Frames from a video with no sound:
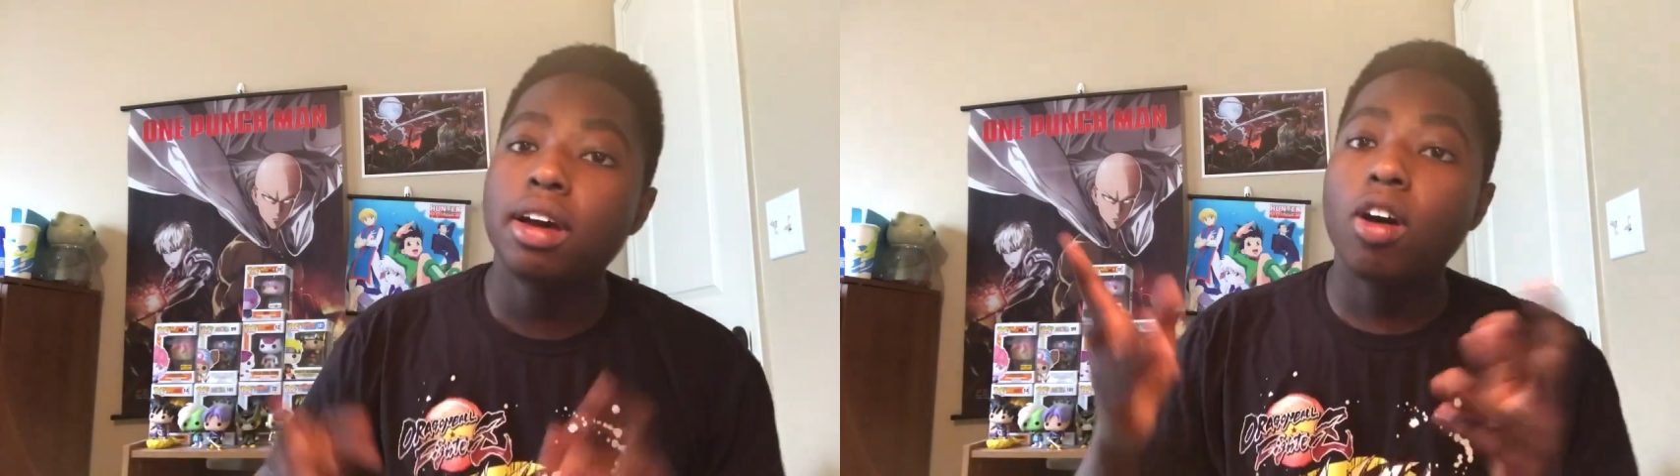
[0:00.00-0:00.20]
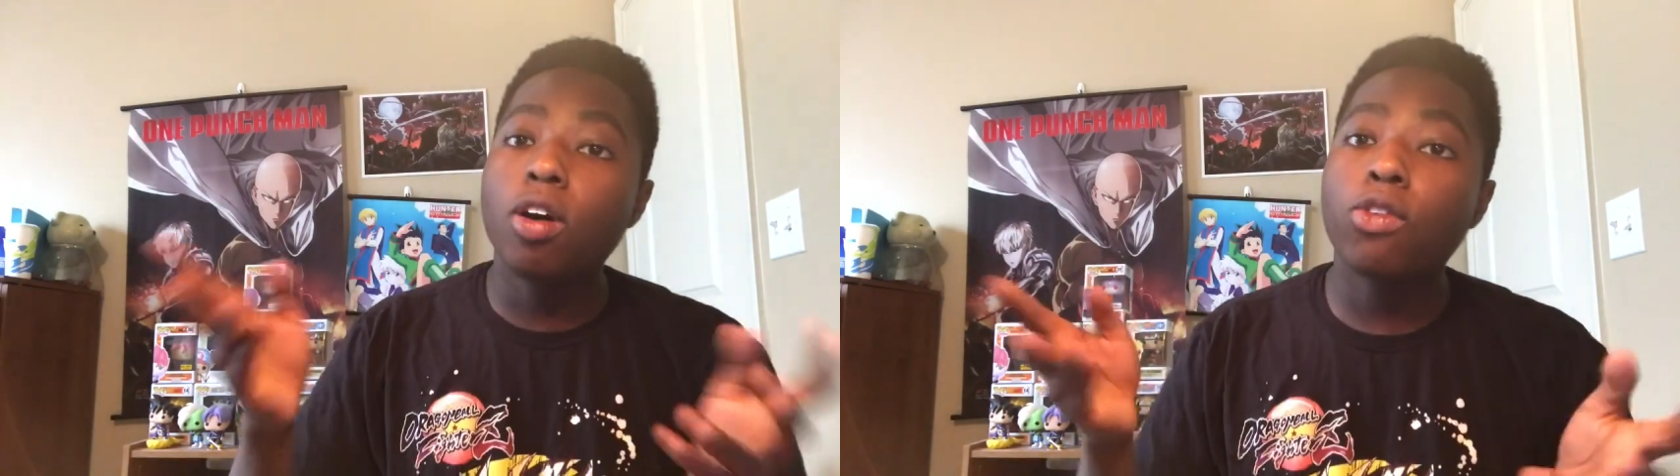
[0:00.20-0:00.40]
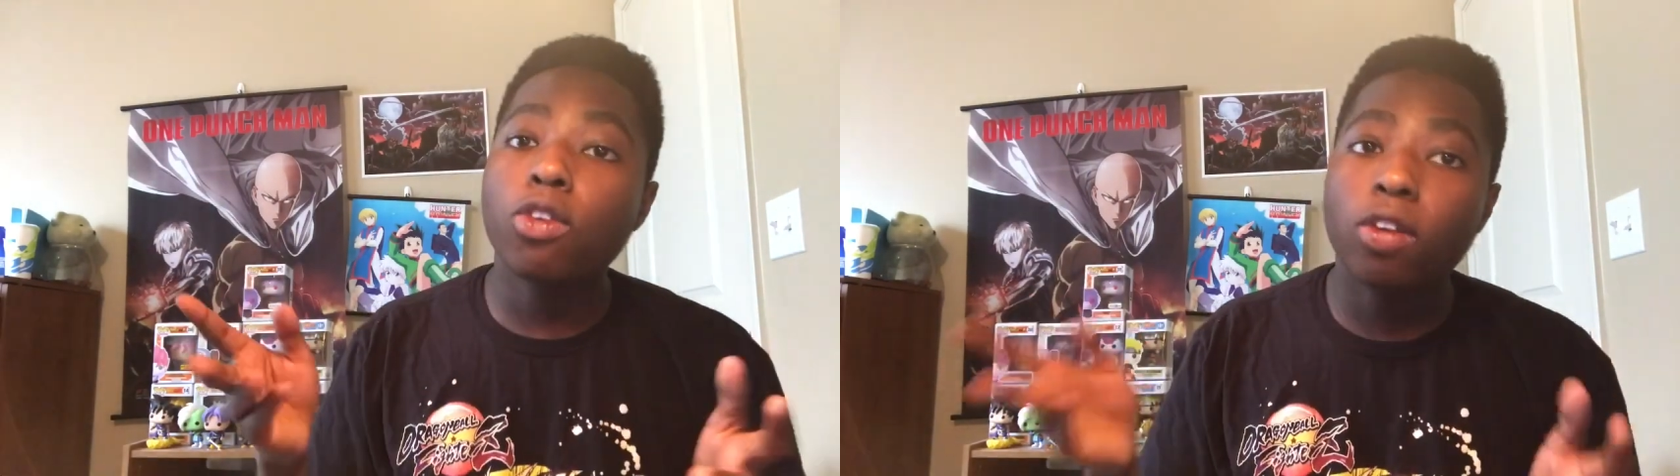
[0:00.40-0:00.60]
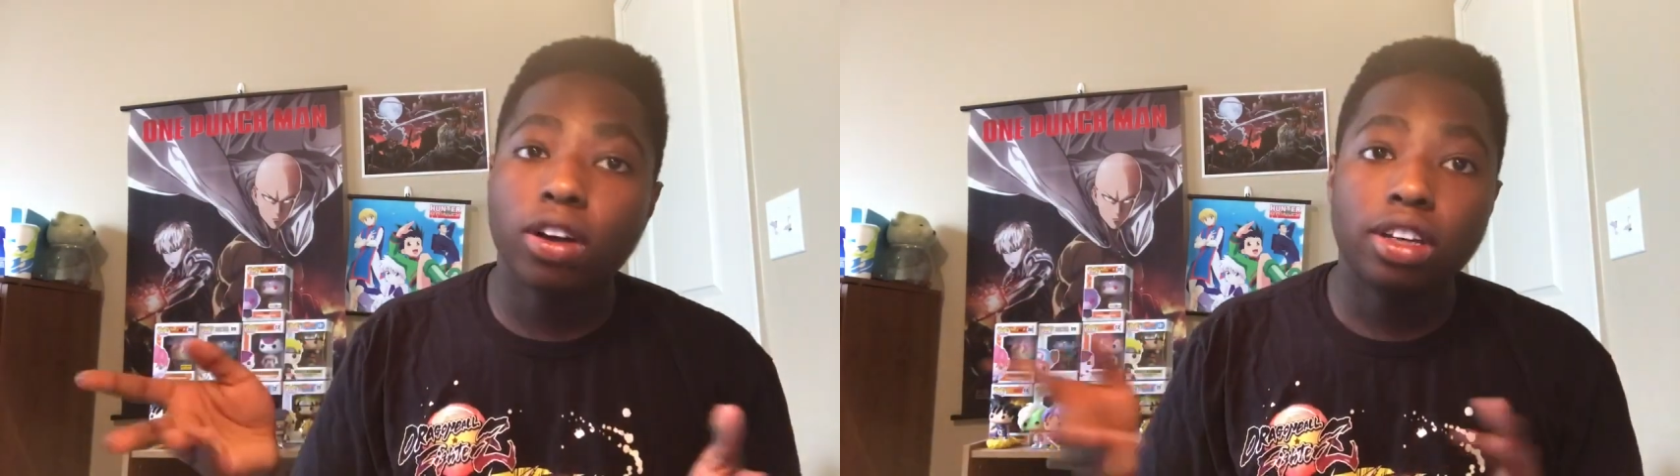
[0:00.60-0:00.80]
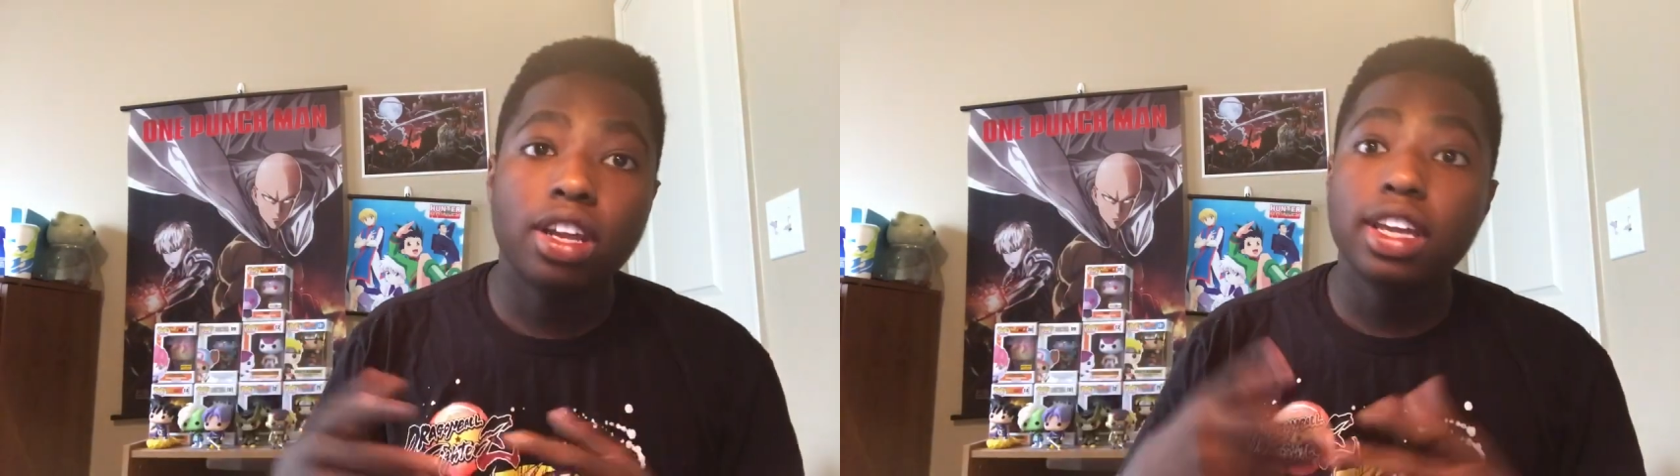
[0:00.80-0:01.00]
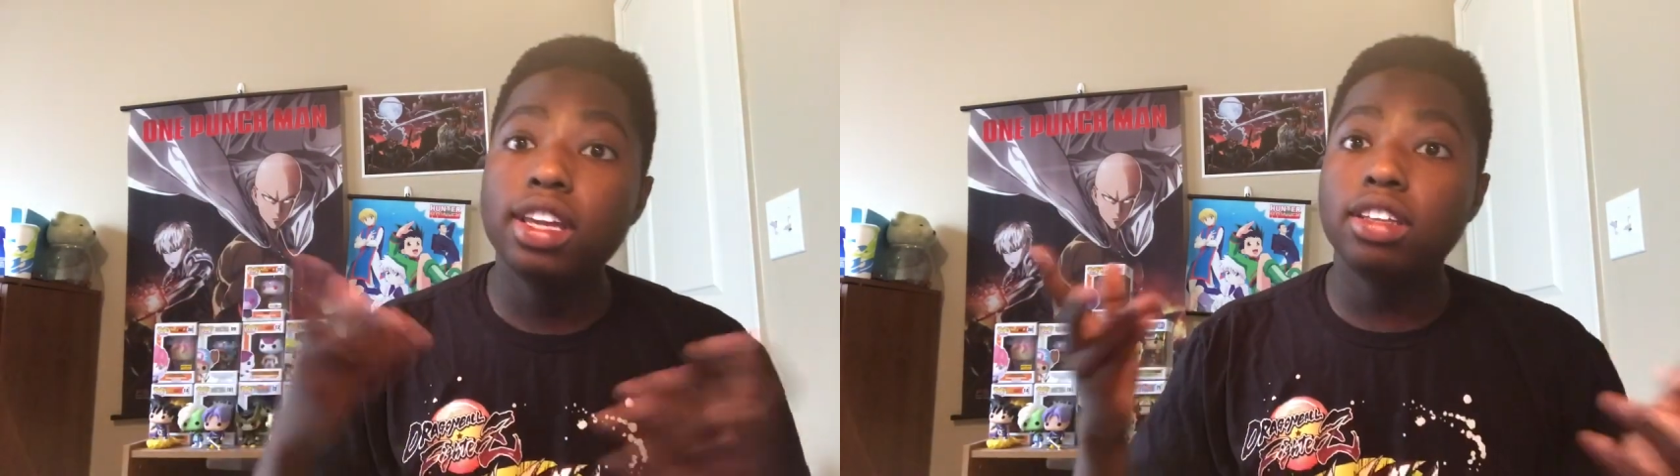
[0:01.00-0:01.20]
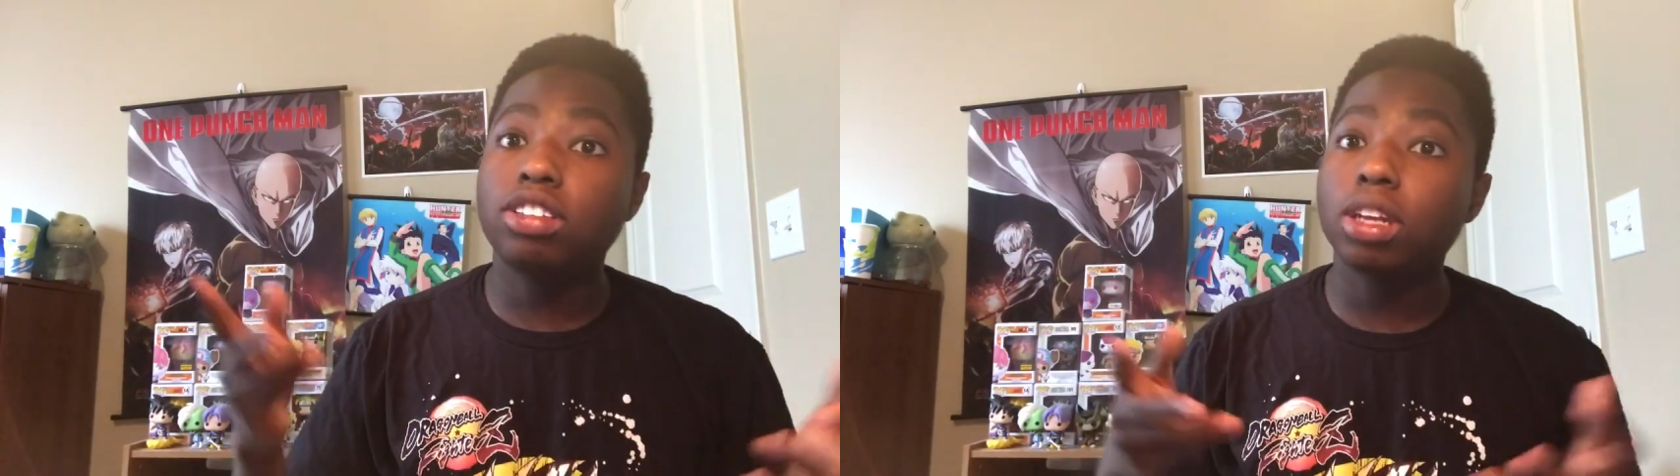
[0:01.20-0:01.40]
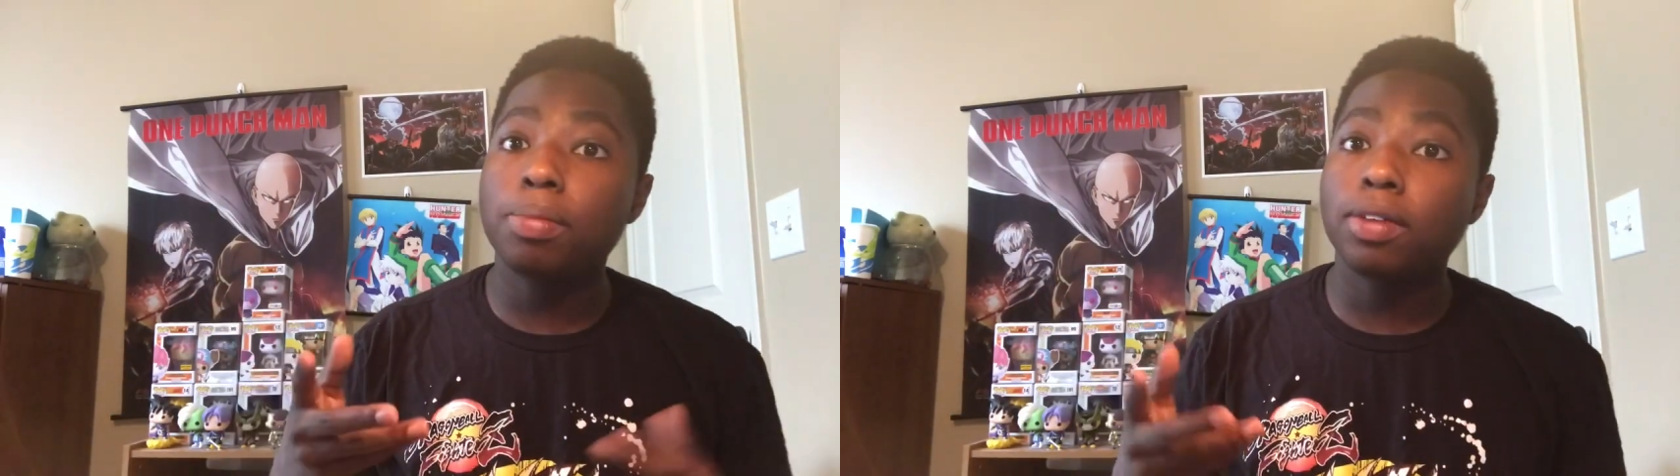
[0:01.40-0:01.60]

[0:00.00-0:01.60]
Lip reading: All for One, he should have